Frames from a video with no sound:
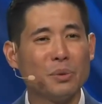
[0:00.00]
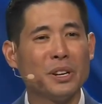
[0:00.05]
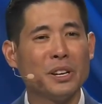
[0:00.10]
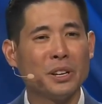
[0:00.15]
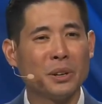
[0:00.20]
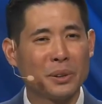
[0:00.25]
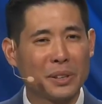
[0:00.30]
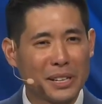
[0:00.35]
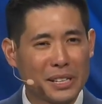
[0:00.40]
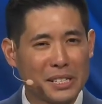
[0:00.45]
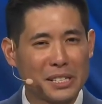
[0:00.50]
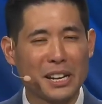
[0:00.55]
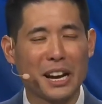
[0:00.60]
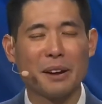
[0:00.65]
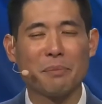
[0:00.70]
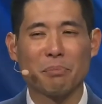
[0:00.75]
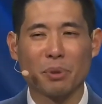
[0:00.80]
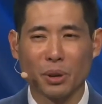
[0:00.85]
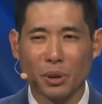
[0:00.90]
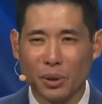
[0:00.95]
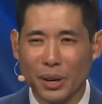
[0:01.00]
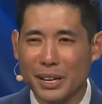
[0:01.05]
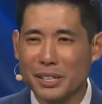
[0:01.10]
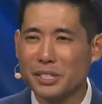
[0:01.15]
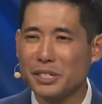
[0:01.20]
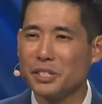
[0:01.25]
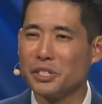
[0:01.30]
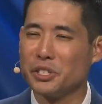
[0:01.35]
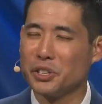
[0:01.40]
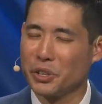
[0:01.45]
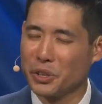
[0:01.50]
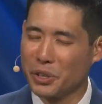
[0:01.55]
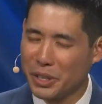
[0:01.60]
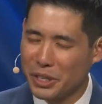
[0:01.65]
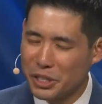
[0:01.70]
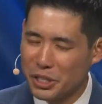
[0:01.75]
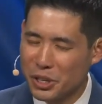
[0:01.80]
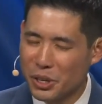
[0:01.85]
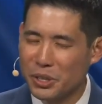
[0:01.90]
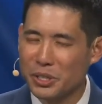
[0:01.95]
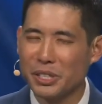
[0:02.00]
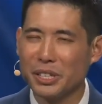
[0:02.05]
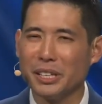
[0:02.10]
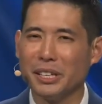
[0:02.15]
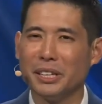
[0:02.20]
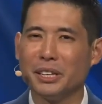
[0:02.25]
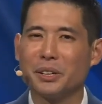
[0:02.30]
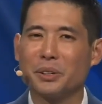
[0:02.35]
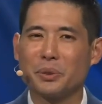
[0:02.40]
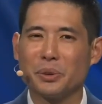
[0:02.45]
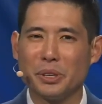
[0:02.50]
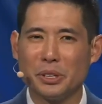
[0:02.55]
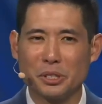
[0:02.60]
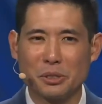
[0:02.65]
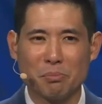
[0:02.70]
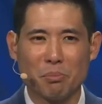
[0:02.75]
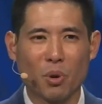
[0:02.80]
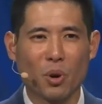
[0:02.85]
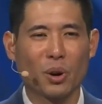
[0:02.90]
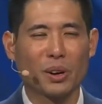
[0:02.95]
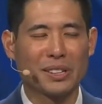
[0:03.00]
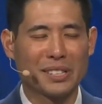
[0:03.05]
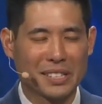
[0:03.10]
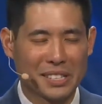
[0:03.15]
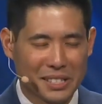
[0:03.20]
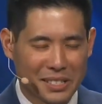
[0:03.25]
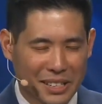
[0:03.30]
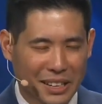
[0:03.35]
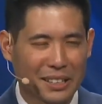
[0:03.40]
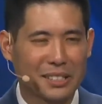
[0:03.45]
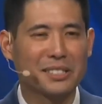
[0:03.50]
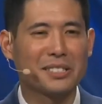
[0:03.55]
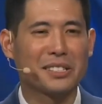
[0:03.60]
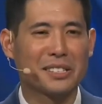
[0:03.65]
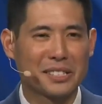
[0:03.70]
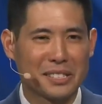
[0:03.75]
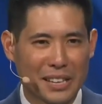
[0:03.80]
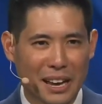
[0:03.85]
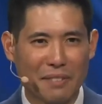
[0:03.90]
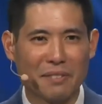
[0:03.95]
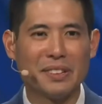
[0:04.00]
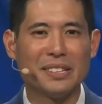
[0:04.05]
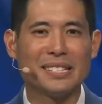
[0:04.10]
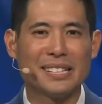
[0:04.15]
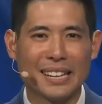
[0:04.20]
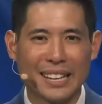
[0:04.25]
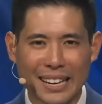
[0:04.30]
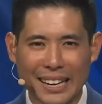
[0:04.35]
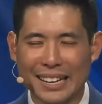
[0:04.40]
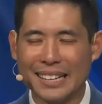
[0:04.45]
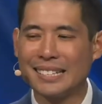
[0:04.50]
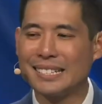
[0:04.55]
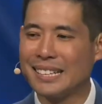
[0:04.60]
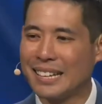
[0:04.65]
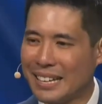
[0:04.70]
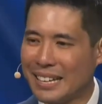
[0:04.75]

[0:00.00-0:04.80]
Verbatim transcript: we know that as time progresses, you're going to start to increase more to six, to seven, to eight,